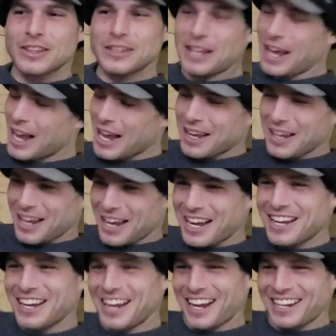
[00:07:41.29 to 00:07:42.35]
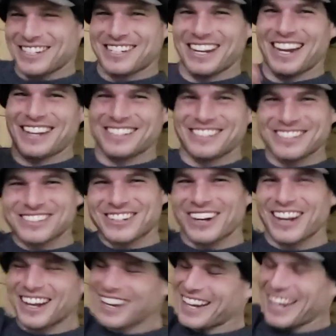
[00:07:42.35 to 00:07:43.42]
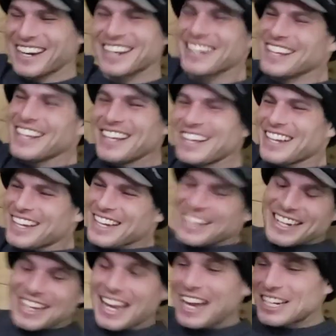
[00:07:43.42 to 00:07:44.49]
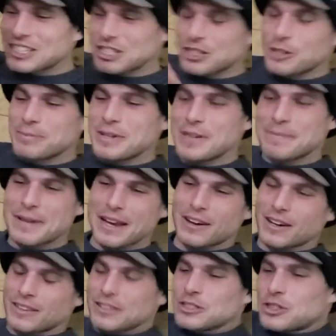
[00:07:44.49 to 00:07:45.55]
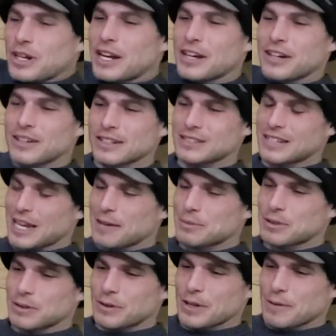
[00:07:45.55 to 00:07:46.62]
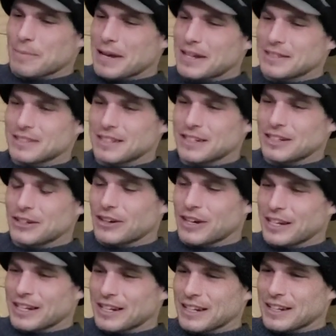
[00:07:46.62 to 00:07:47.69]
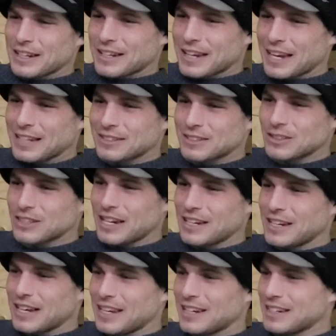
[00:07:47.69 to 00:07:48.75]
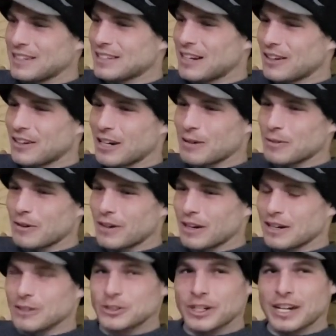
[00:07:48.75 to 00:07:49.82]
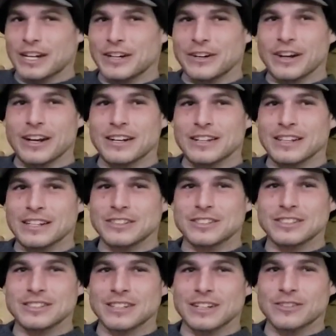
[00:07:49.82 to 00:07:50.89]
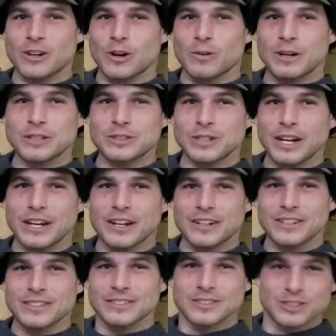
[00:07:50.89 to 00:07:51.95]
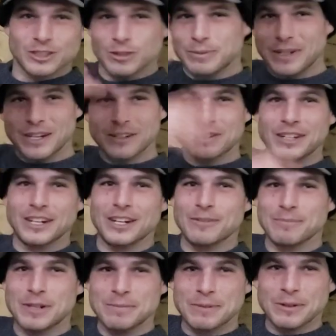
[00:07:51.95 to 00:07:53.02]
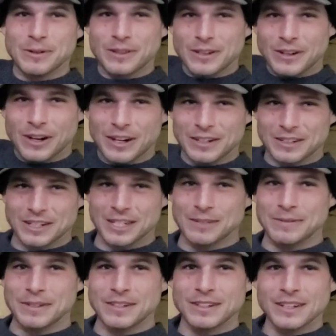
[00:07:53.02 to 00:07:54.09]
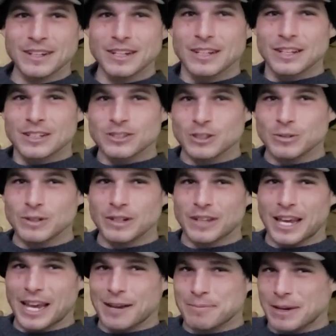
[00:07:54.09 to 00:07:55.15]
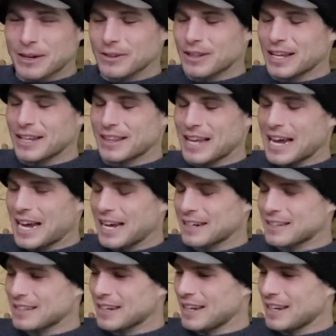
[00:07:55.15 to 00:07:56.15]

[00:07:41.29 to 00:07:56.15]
That's teasing. She has a truck. Yeah, she'll meet me out on the trail. It's absolutely amazing. I can cancel date night and tell her I'm going on a training run, and then she says, "Oh, what trail?" And she'll be out there and meet me with the dog team, and so we'll camp out like that.